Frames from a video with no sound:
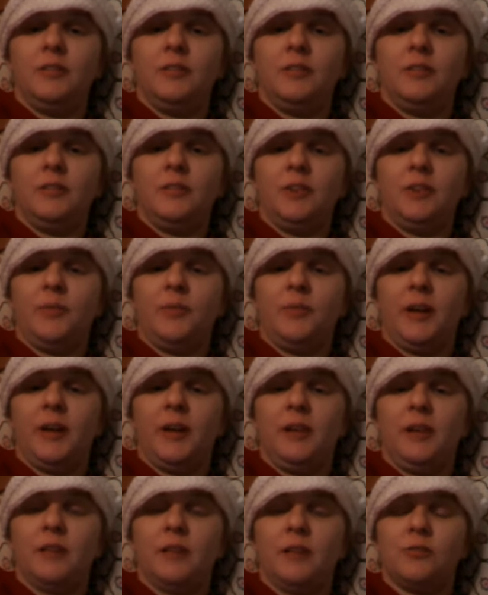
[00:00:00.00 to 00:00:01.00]
We
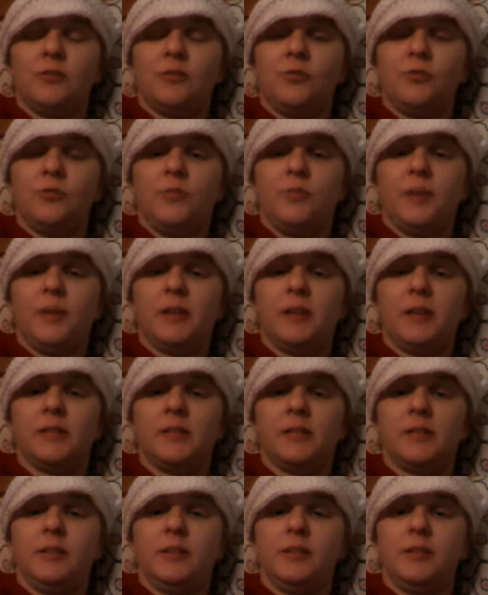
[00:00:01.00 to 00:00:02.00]
got lots of cool
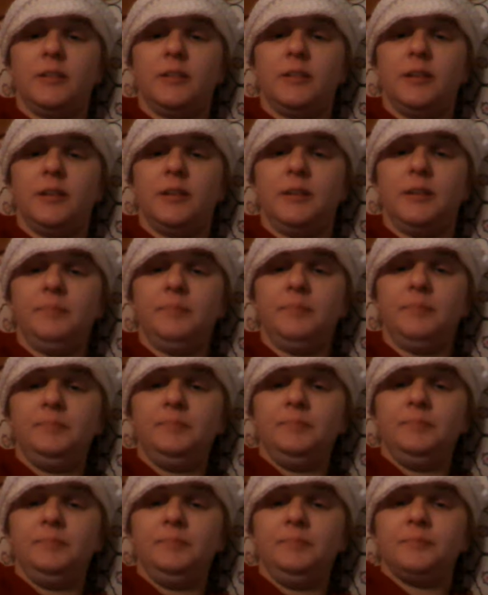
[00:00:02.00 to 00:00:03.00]
presents, and
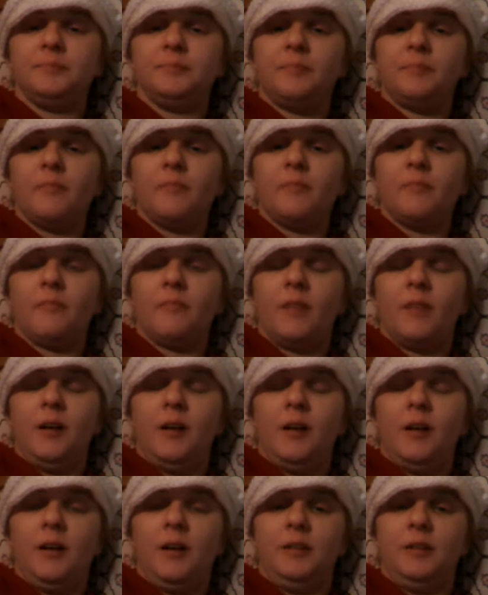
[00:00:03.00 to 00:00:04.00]

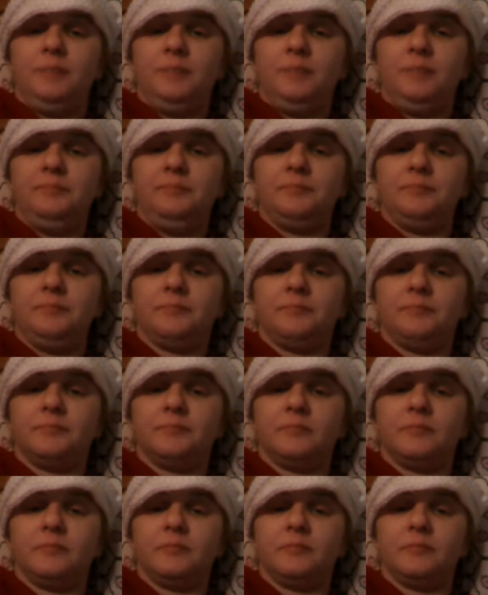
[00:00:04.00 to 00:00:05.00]
um,
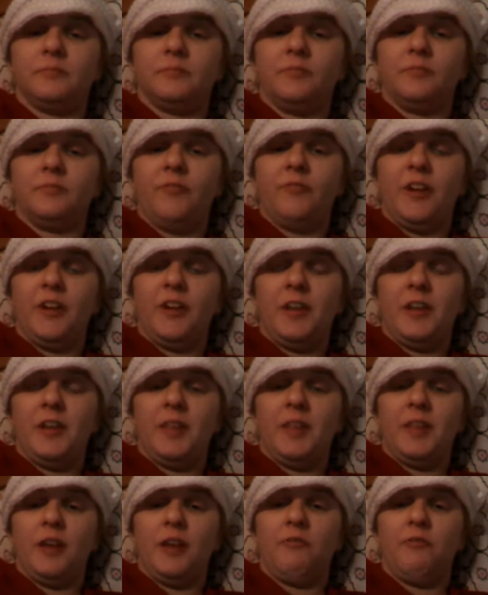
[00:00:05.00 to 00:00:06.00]
very
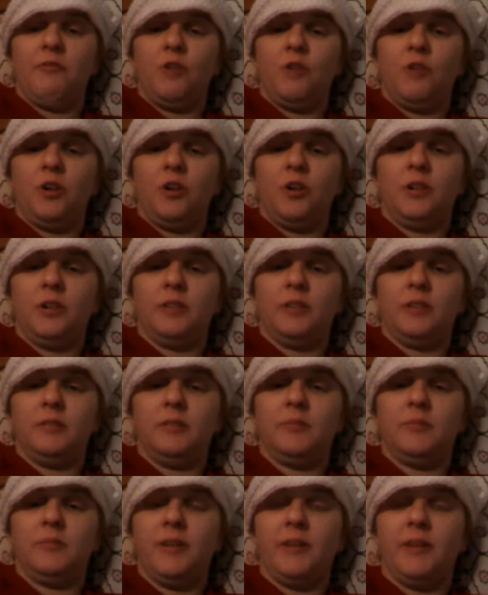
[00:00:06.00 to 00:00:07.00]
thankful, and
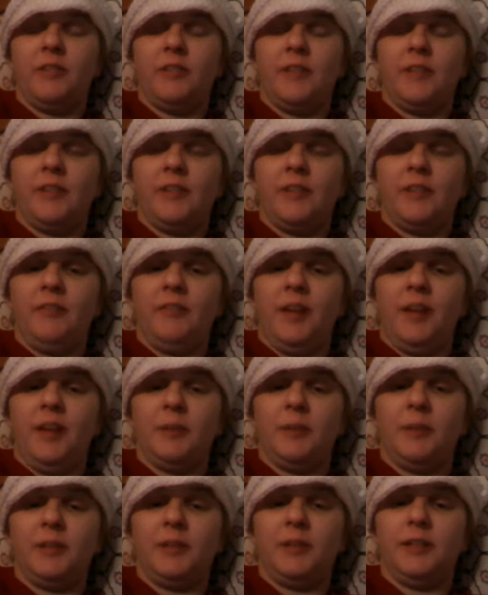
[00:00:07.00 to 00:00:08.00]
we have a loving
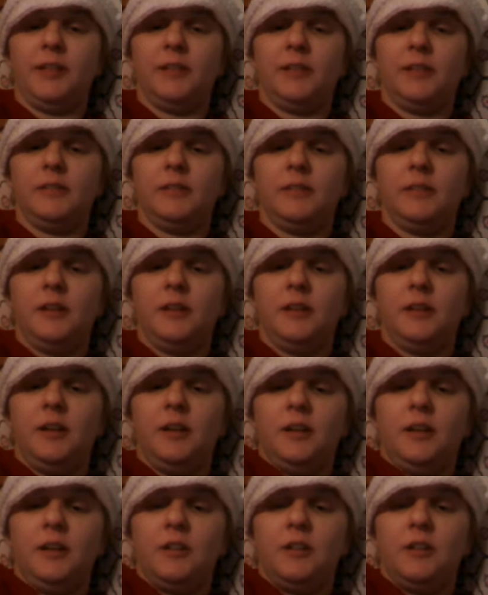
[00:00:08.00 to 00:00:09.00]
family, and
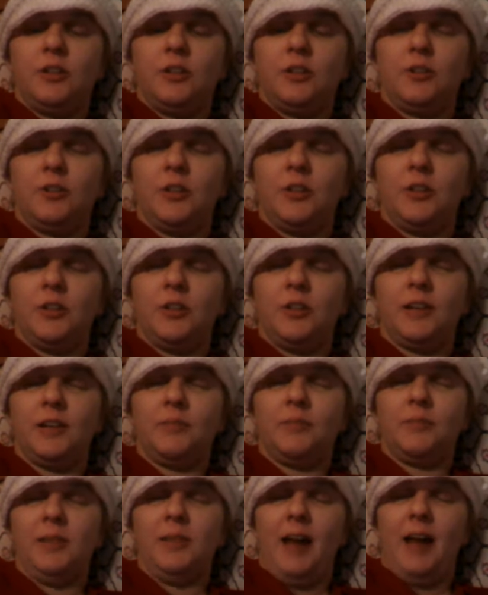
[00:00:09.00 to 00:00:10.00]
the girls had a
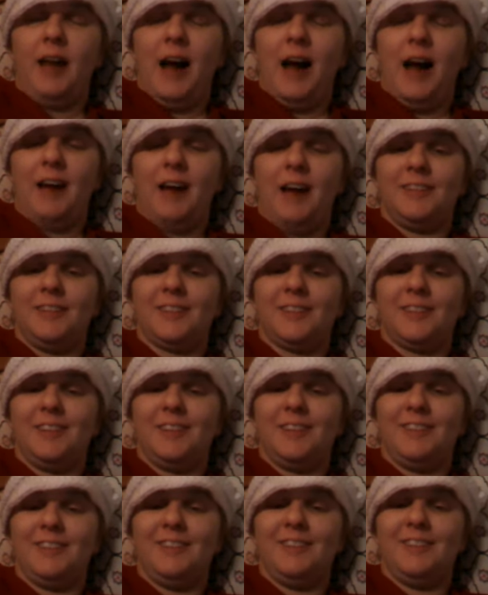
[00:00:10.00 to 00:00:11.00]
blast
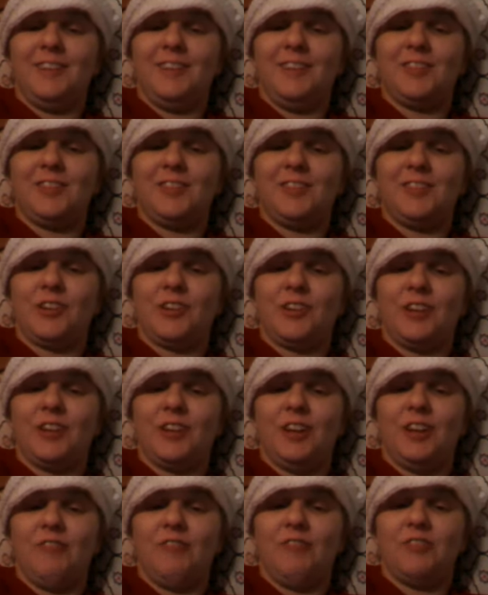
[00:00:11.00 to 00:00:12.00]
and loved their
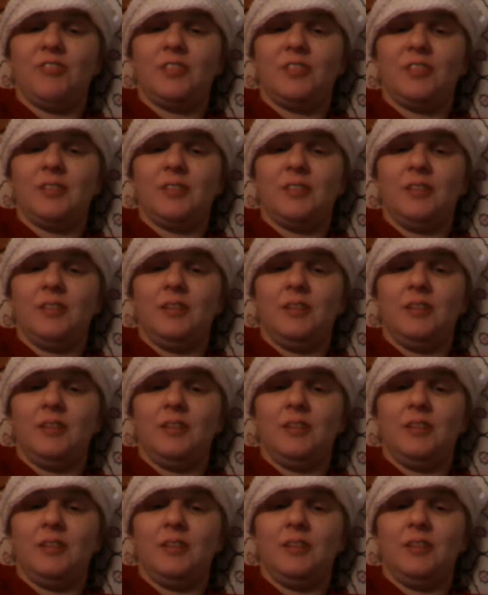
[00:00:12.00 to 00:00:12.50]
gifts, and